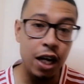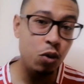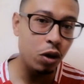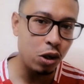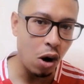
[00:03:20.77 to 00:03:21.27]

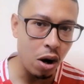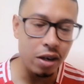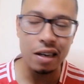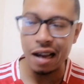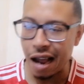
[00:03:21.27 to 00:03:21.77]
It was
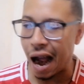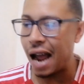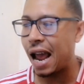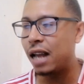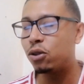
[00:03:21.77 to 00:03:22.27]
hard.
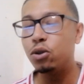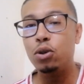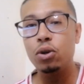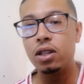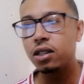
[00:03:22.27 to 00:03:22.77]
I had to
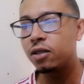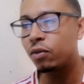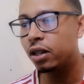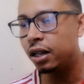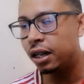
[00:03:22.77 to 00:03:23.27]
do this.